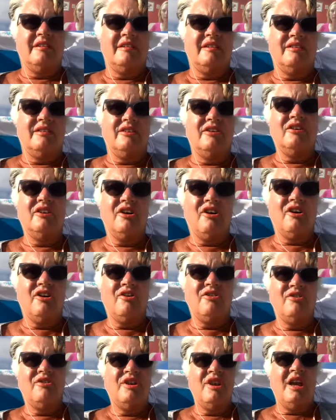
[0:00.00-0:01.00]
you
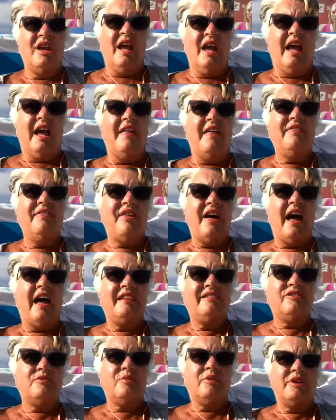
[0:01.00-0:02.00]
know? And
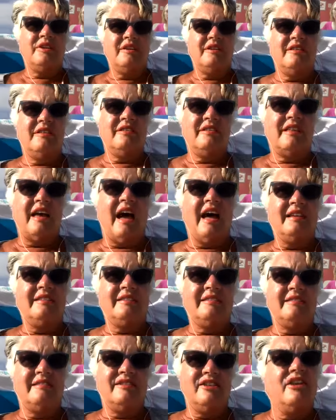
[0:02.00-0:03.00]
that's what,
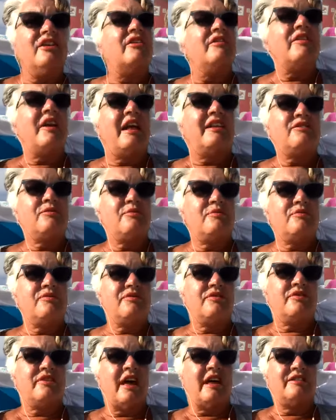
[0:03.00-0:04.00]

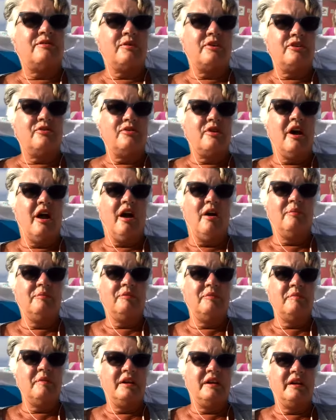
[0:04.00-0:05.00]
that's what you helped
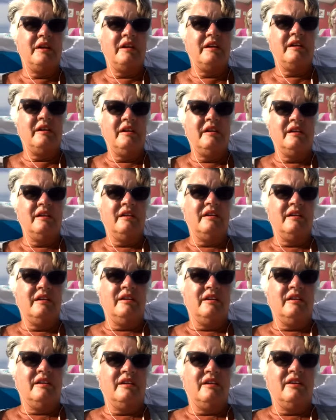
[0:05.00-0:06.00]
me
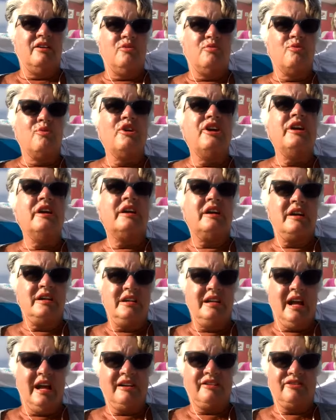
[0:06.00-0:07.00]

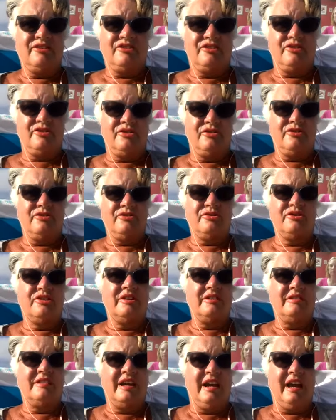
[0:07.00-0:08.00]
reconnect to
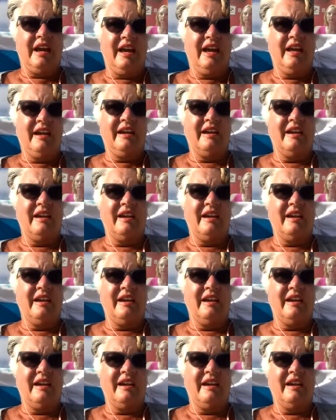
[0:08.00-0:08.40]
today,